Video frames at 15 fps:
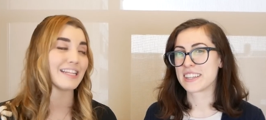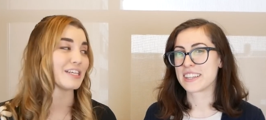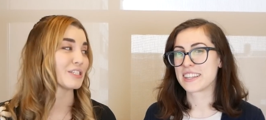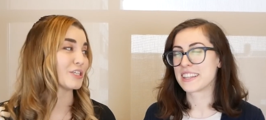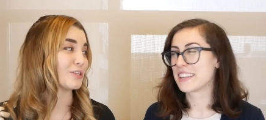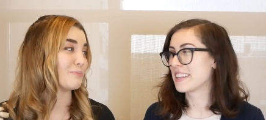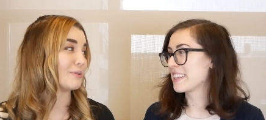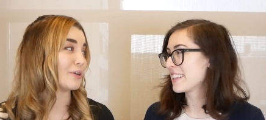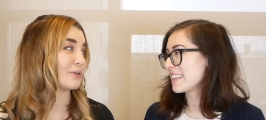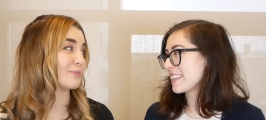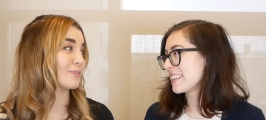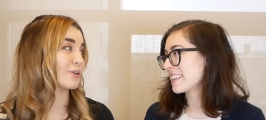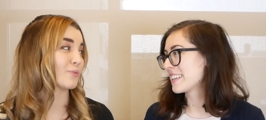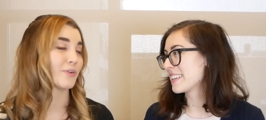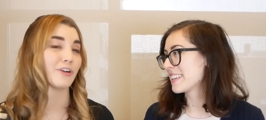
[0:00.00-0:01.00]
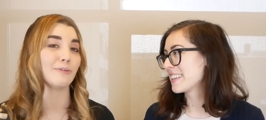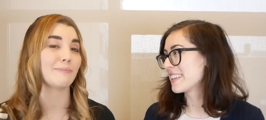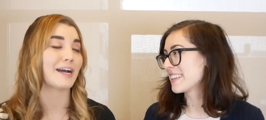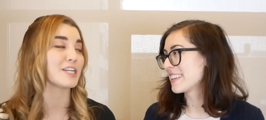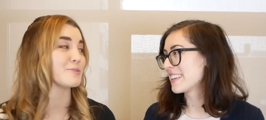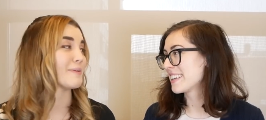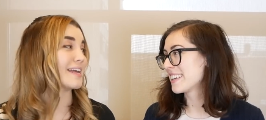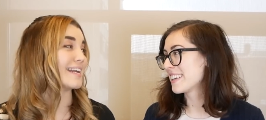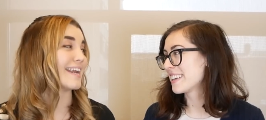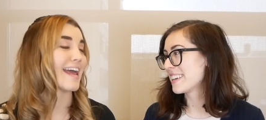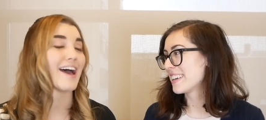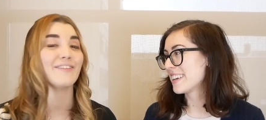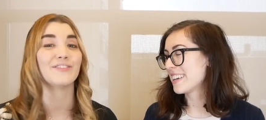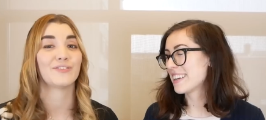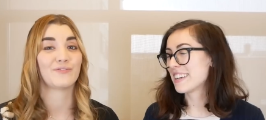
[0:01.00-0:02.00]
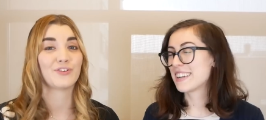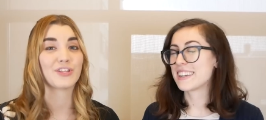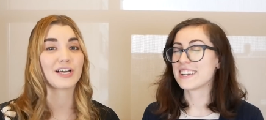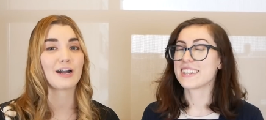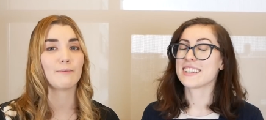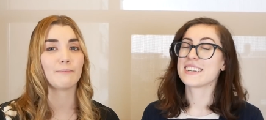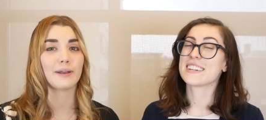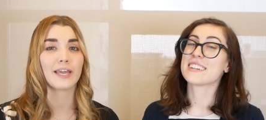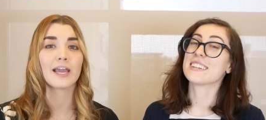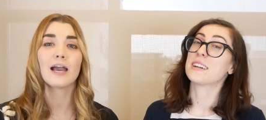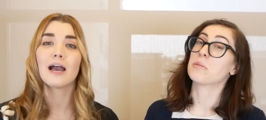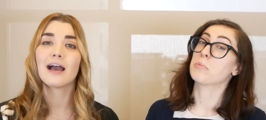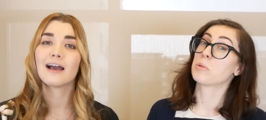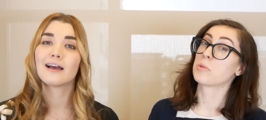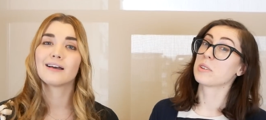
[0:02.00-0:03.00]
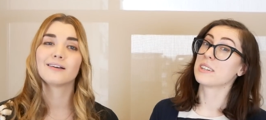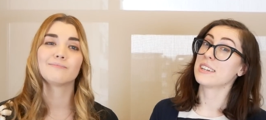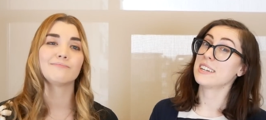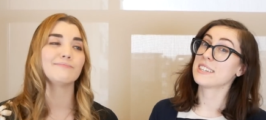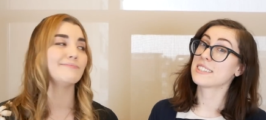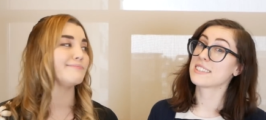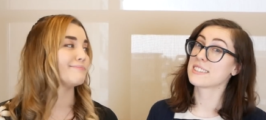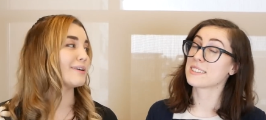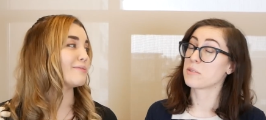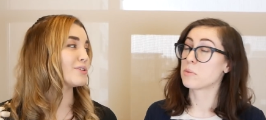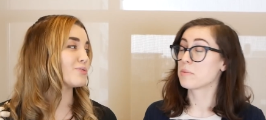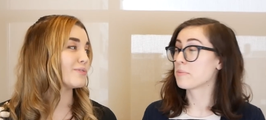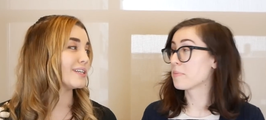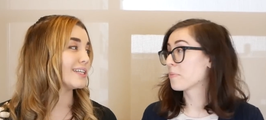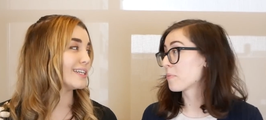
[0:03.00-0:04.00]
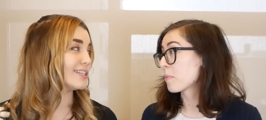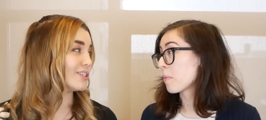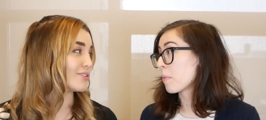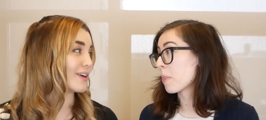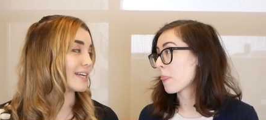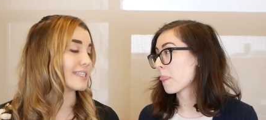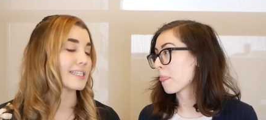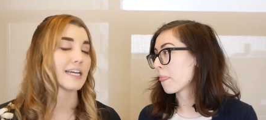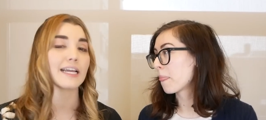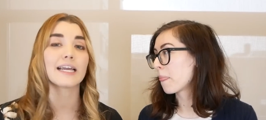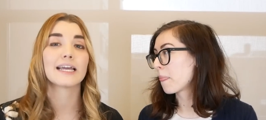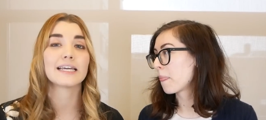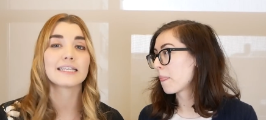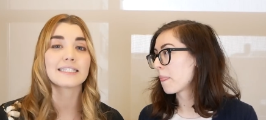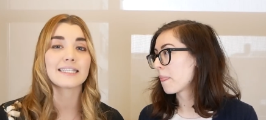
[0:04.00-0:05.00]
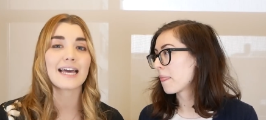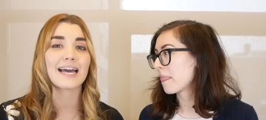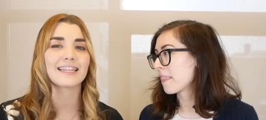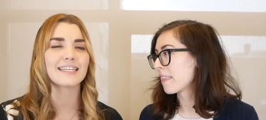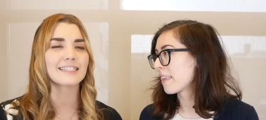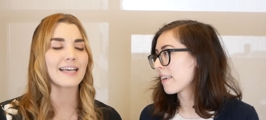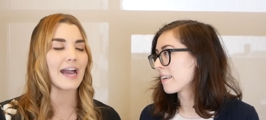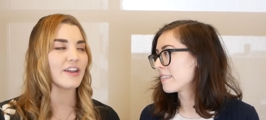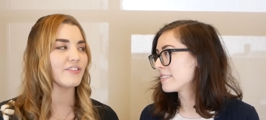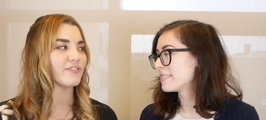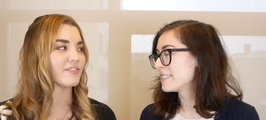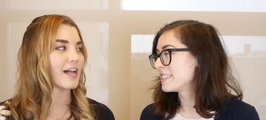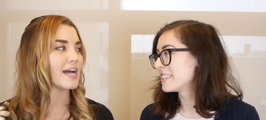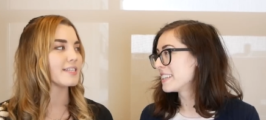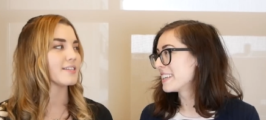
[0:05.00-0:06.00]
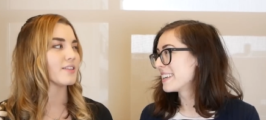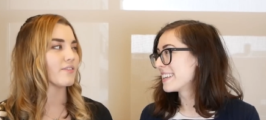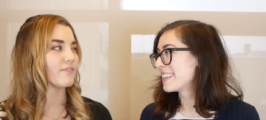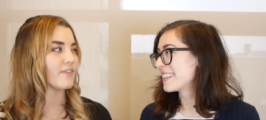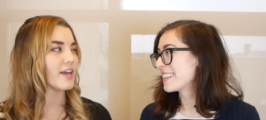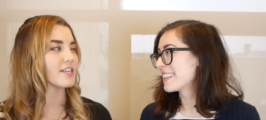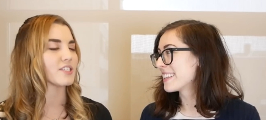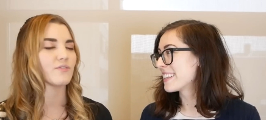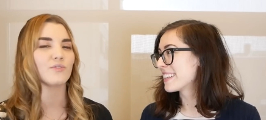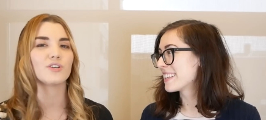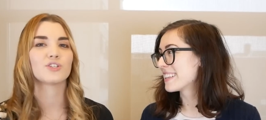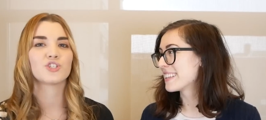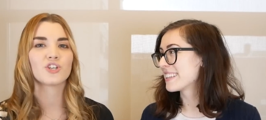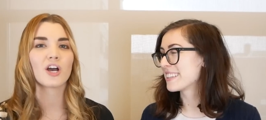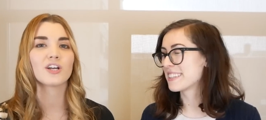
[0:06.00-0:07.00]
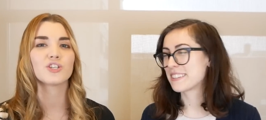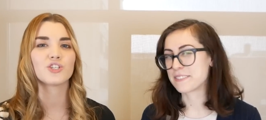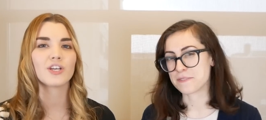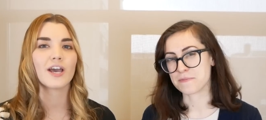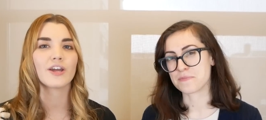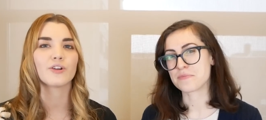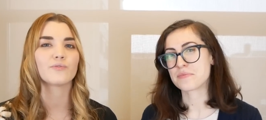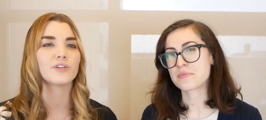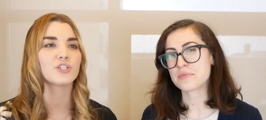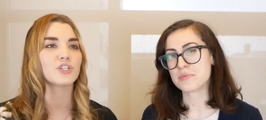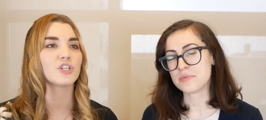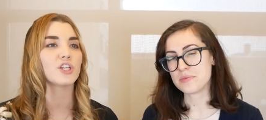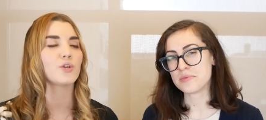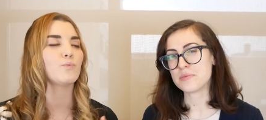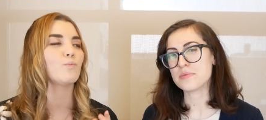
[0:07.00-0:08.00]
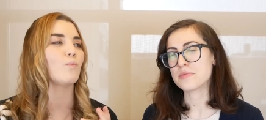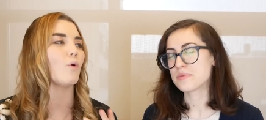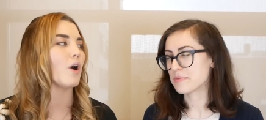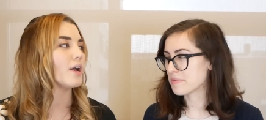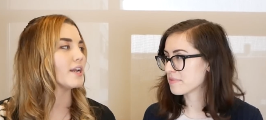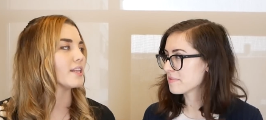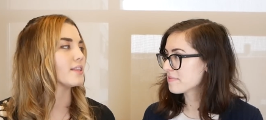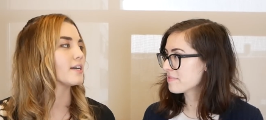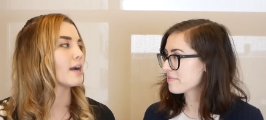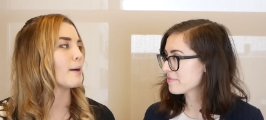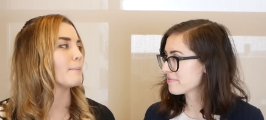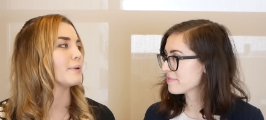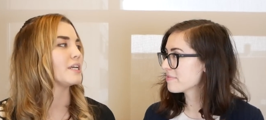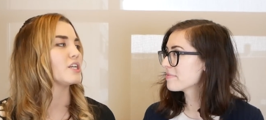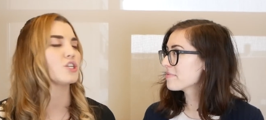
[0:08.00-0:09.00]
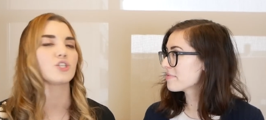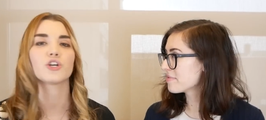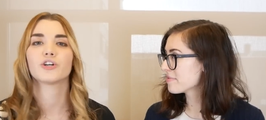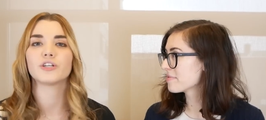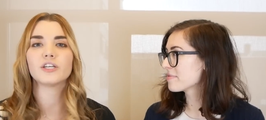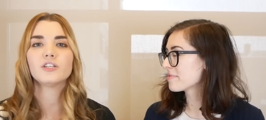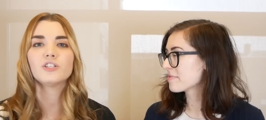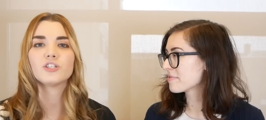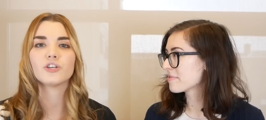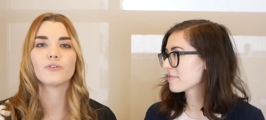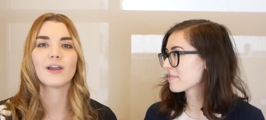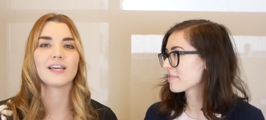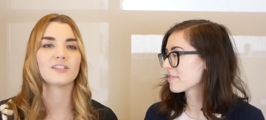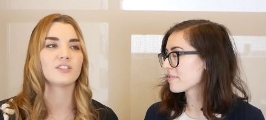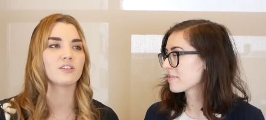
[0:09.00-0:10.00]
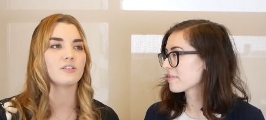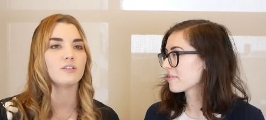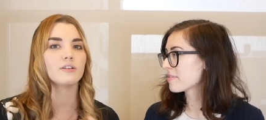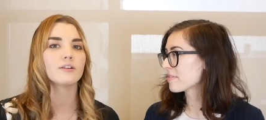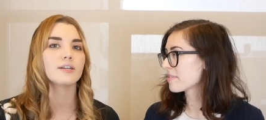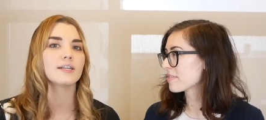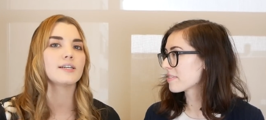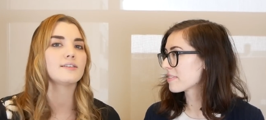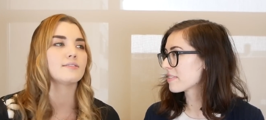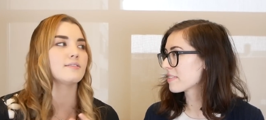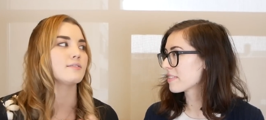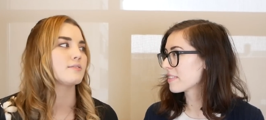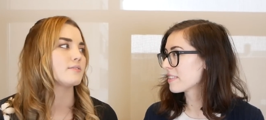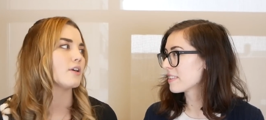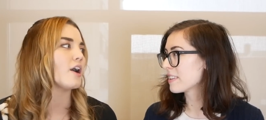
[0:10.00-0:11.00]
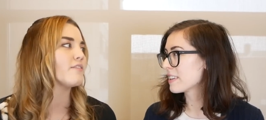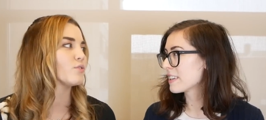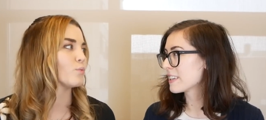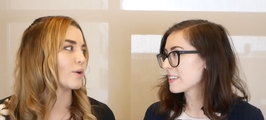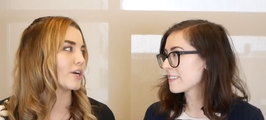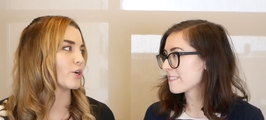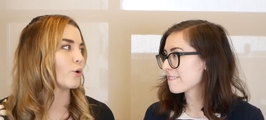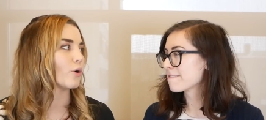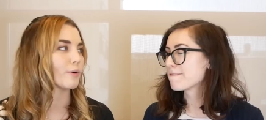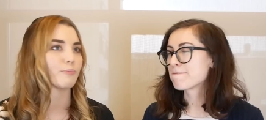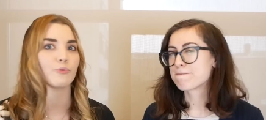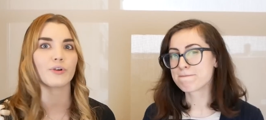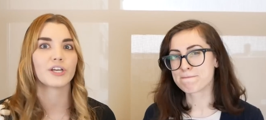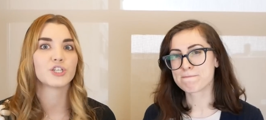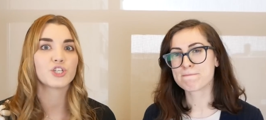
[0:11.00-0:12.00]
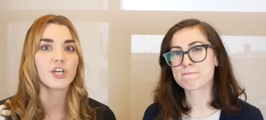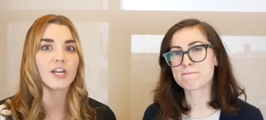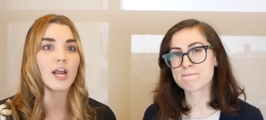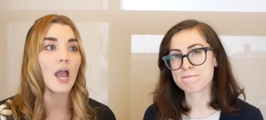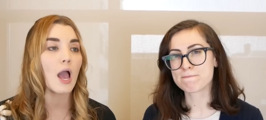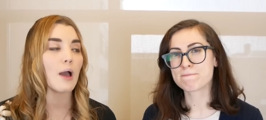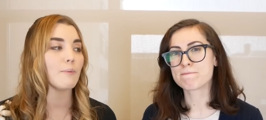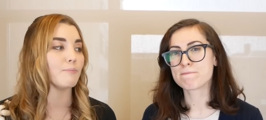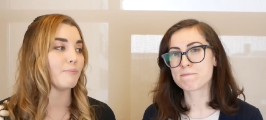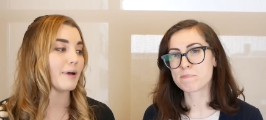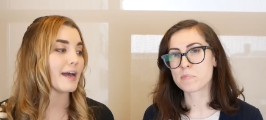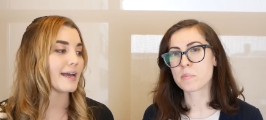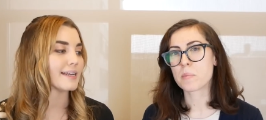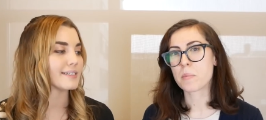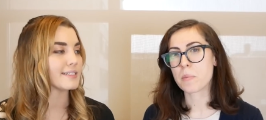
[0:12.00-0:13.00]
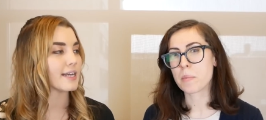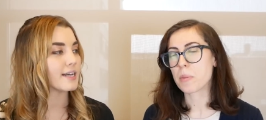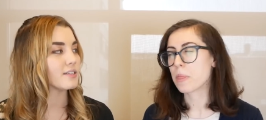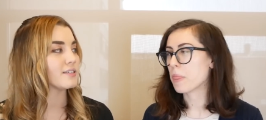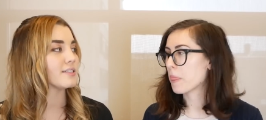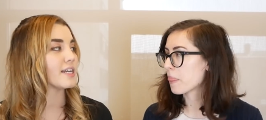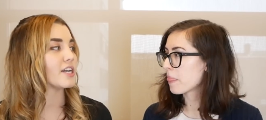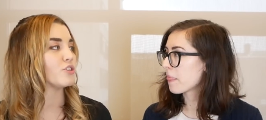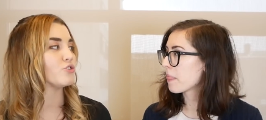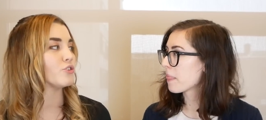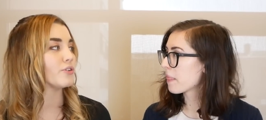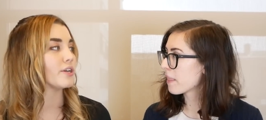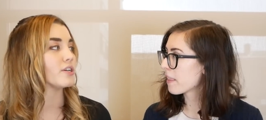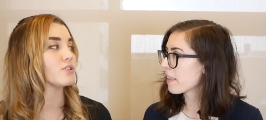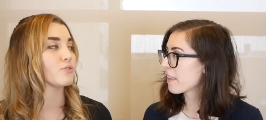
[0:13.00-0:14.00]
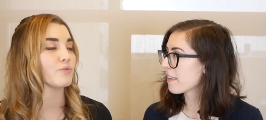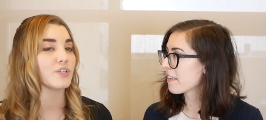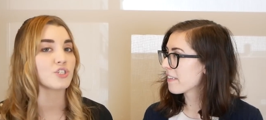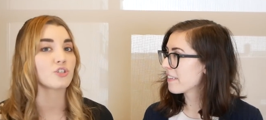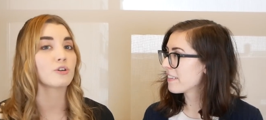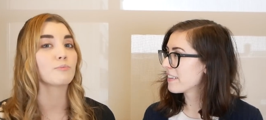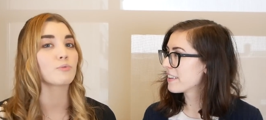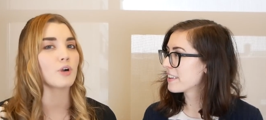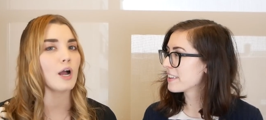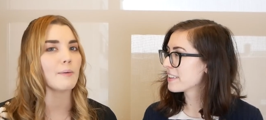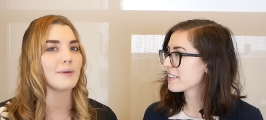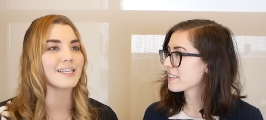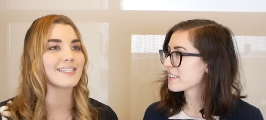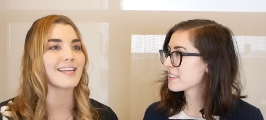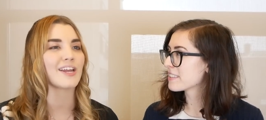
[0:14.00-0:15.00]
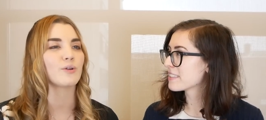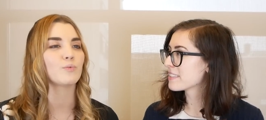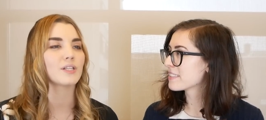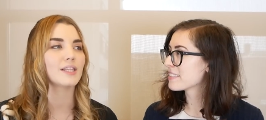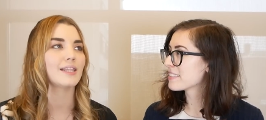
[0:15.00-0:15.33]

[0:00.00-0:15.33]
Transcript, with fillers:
Speaker 1: this could be a real match made in heaven for the company. That'd be really nice. But what's really interesting is that this kind of flies in the face of what John Chen originally wanted the company to turn into, a securities and software corporation, but does stay true to his original promise that it would